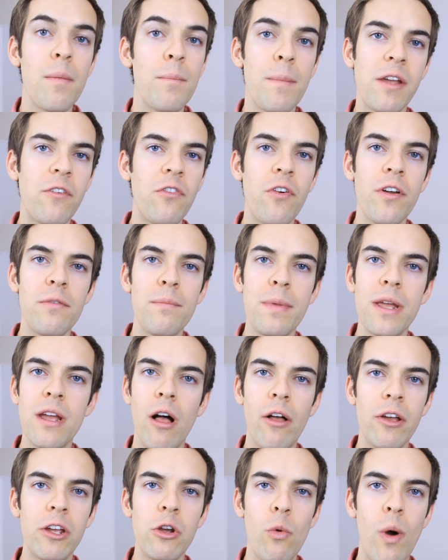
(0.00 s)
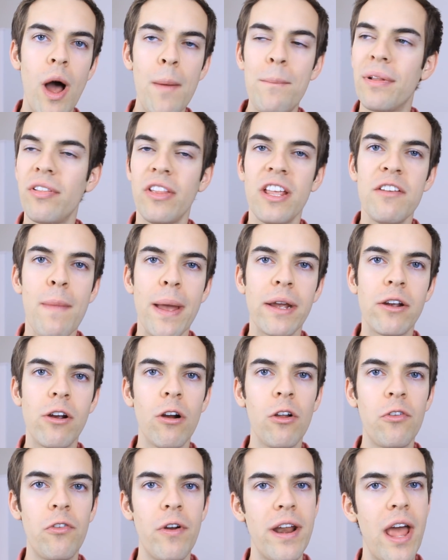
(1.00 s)
Make fun of me all you want, but leave my
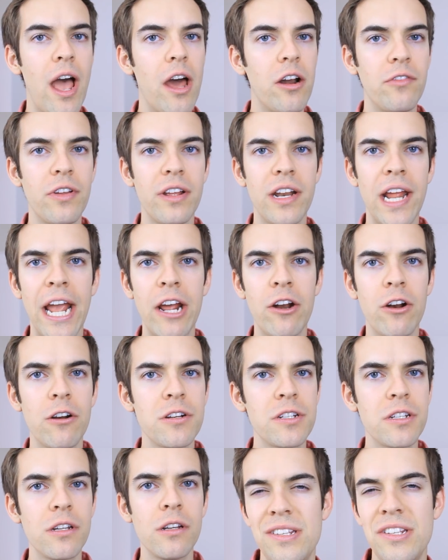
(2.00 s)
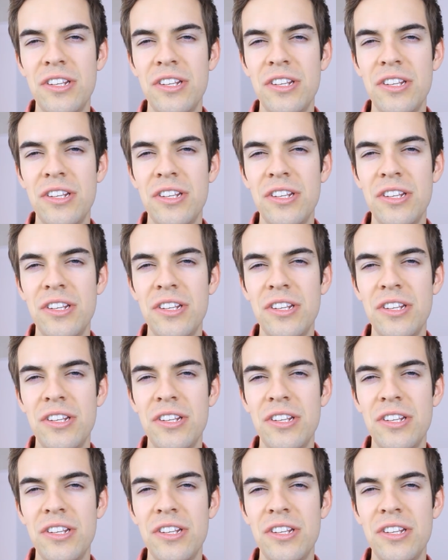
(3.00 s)
girlfriend out of it, haters.